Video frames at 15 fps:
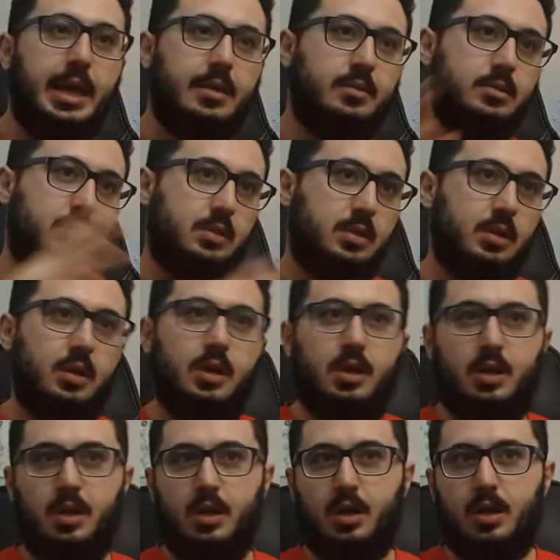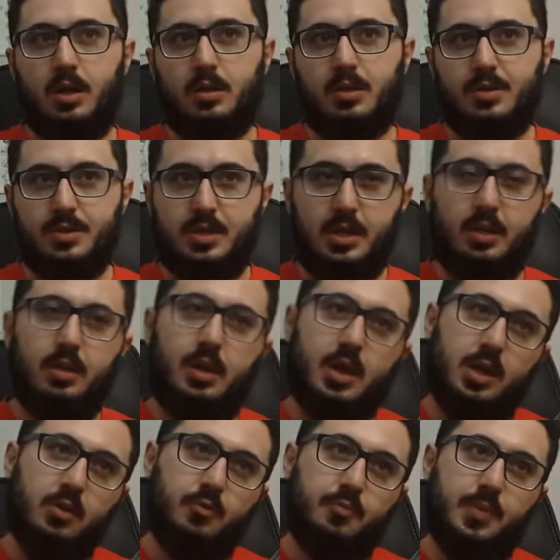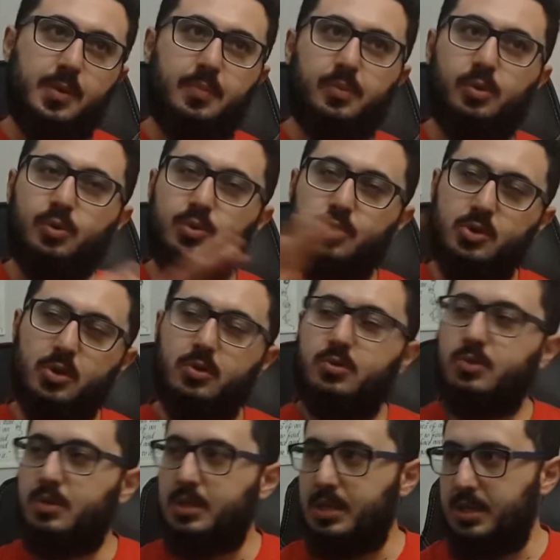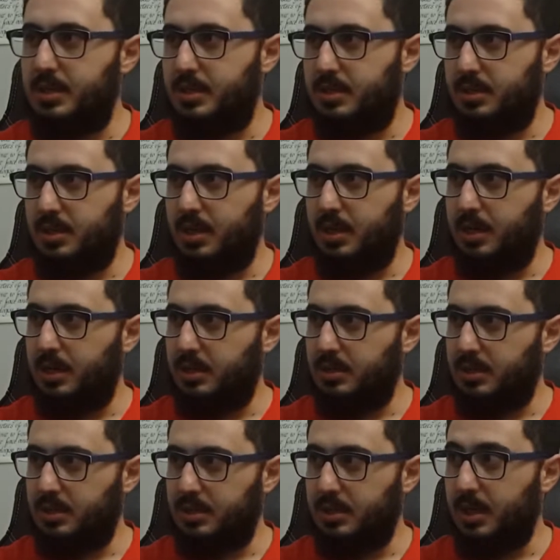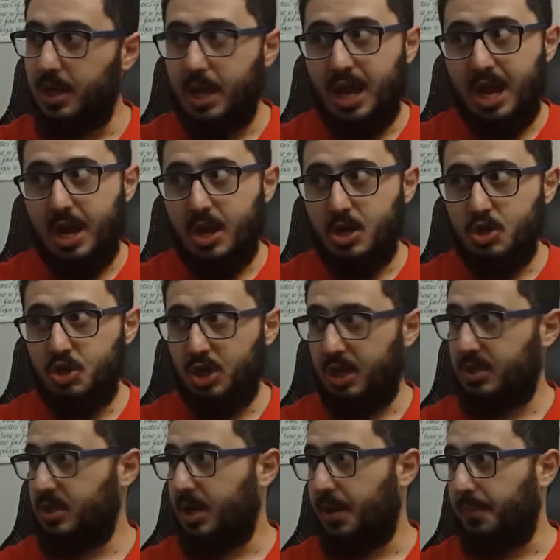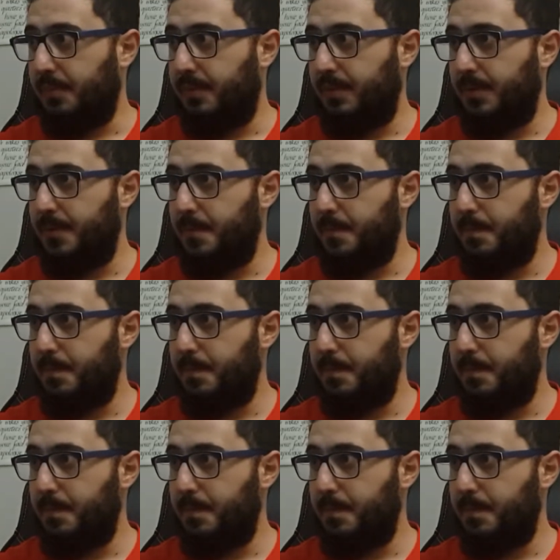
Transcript: and there's the other kind of people who turn to these idiots and say shut up